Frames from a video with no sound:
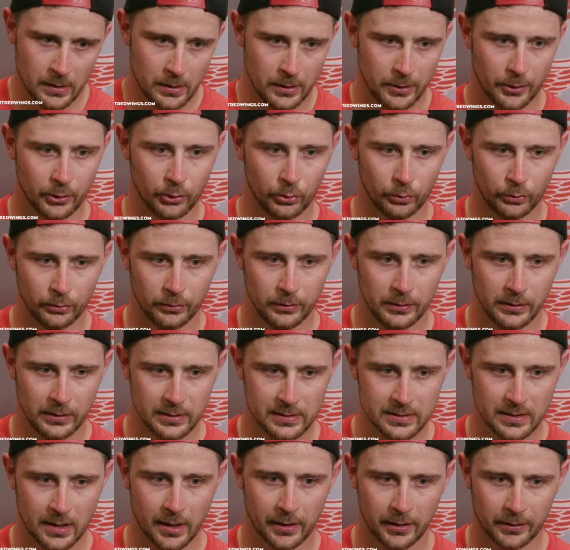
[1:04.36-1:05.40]
with
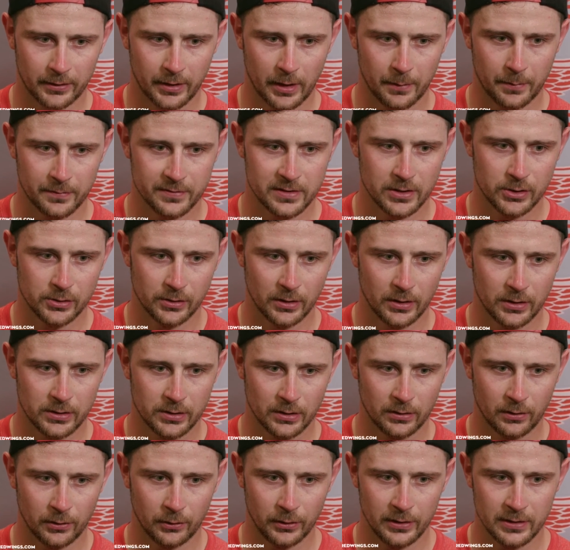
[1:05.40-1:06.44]
this kind of type of
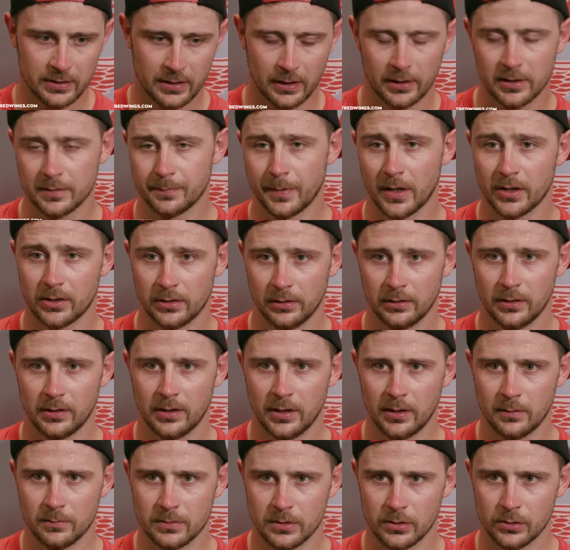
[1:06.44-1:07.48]
situation or these kind of specialty
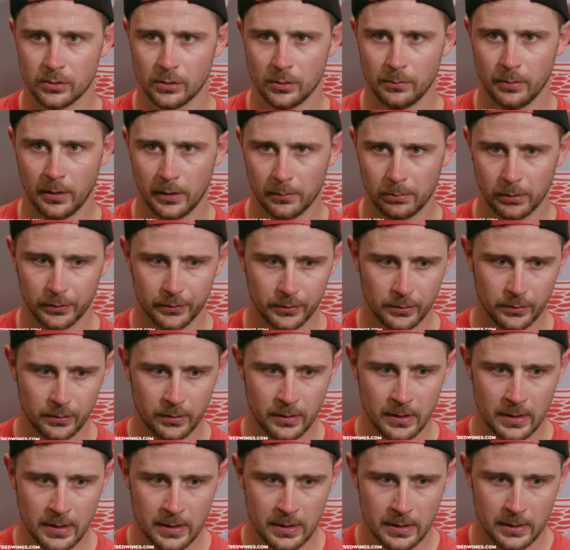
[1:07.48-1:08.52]
teams, you should be able to
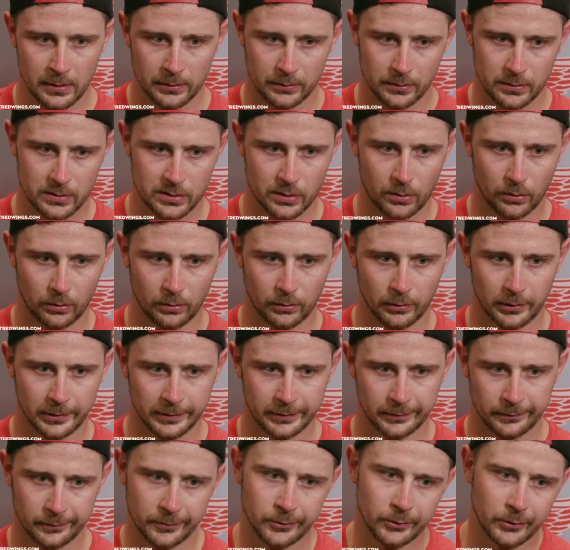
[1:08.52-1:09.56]
score. And
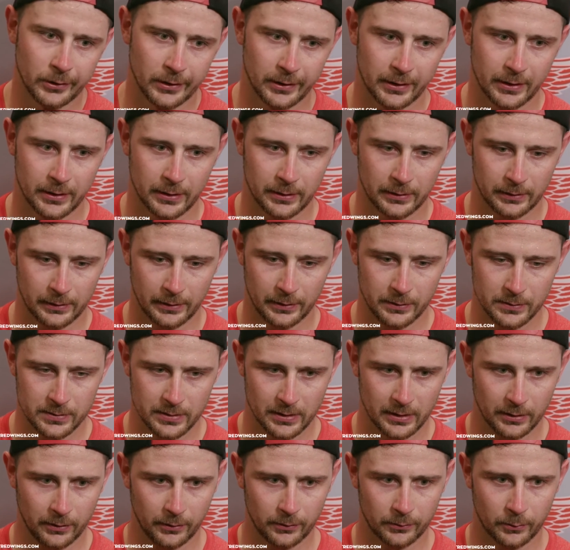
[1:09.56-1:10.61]
like you
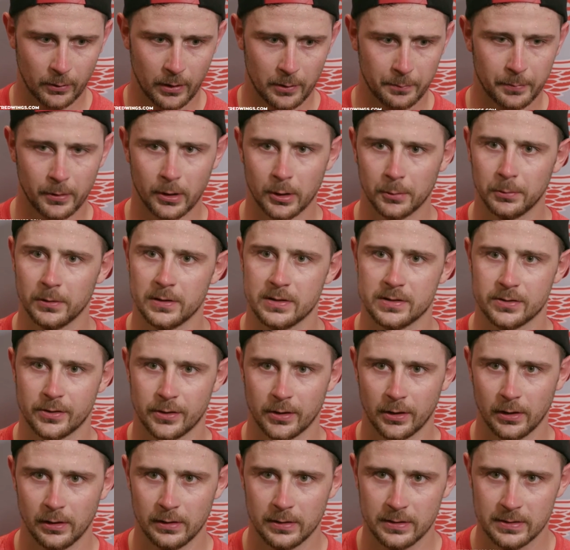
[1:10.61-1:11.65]
said, our power play
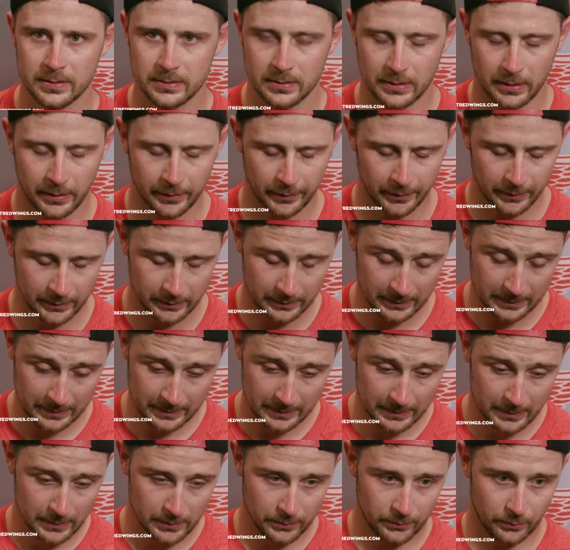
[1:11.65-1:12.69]
struggle is kind of
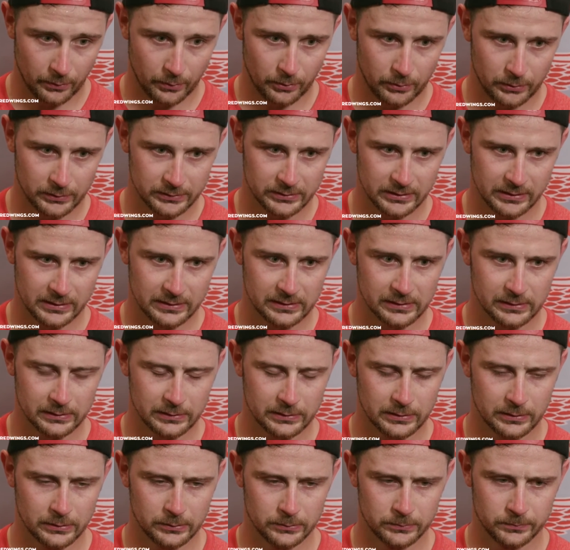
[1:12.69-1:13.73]
through whole season.
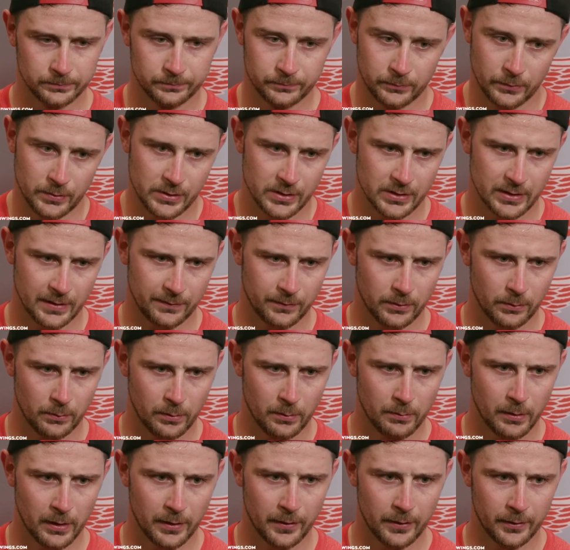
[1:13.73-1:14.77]
So we just have to be
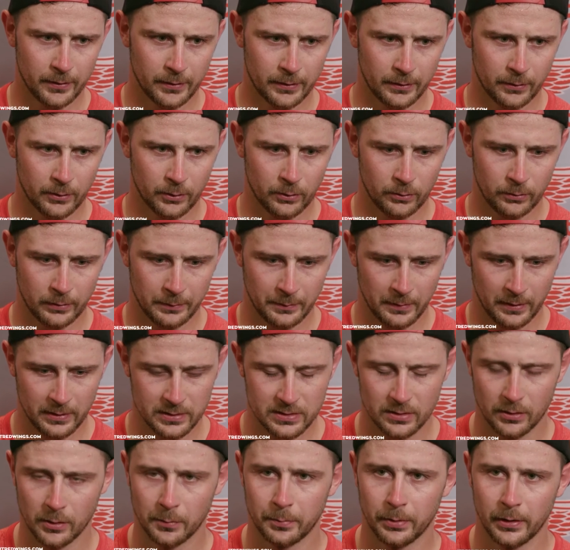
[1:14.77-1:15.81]
better. I mean,
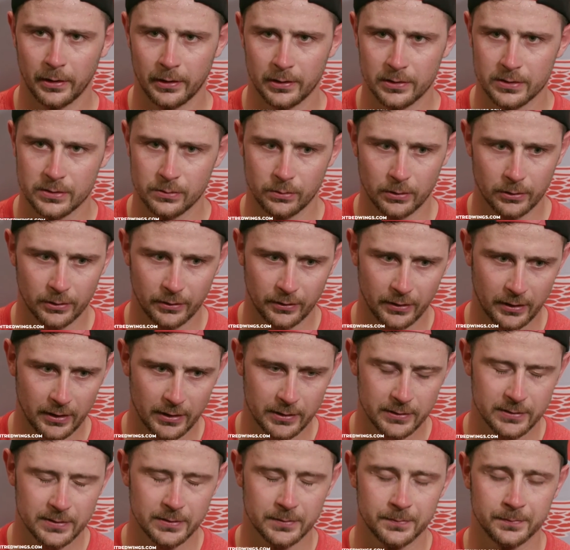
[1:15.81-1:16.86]
it's on the players who are on the
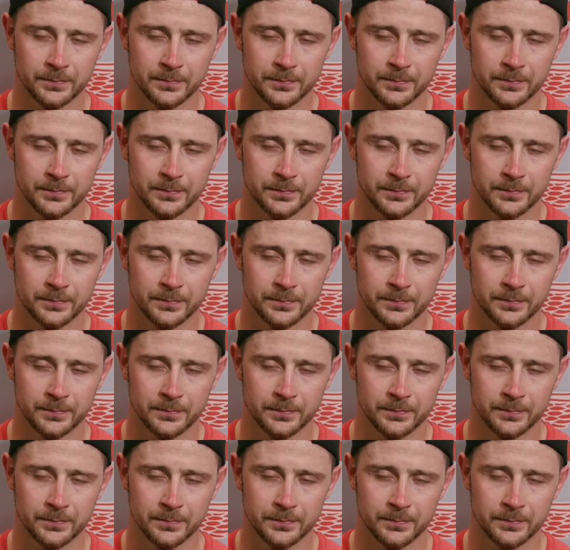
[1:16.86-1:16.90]
ice.